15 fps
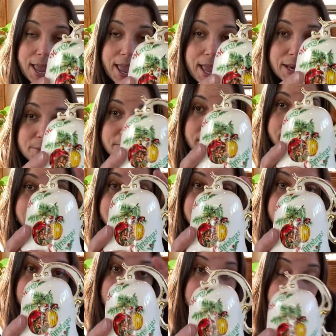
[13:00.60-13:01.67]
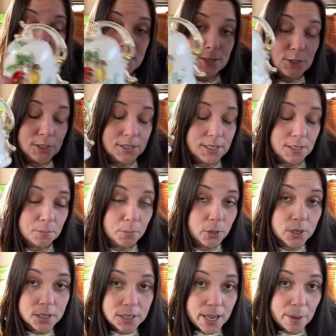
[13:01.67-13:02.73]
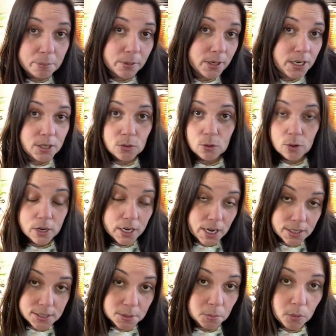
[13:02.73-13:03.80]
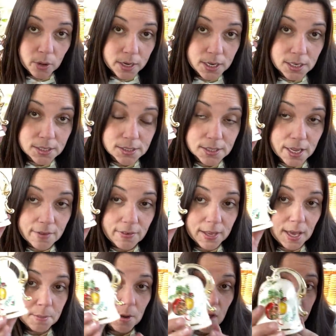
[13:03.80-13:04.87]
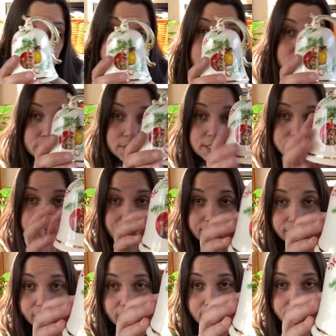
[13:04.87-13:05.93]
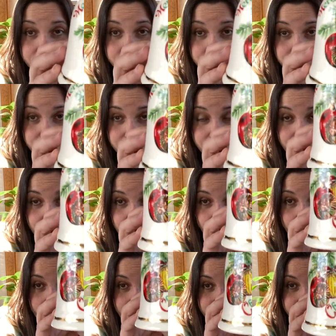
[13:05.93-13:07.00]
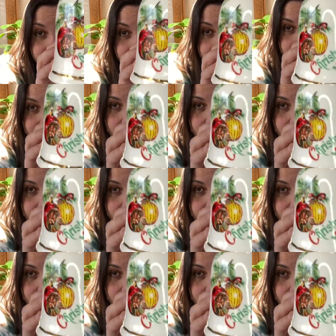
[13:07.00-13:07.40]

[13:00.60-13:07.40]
And I'm guessing maybe they just didn't put a clapper in, or at some point in its life it came off. But the reason I love this, look at that graphic.